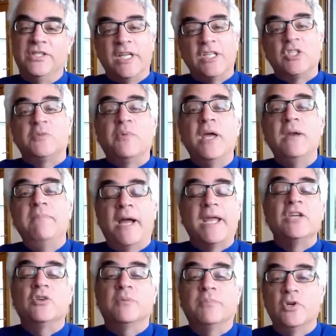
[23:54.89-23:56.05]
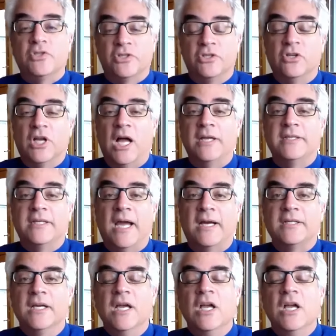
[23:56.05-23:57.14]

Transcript: that spread by interpersonal contact.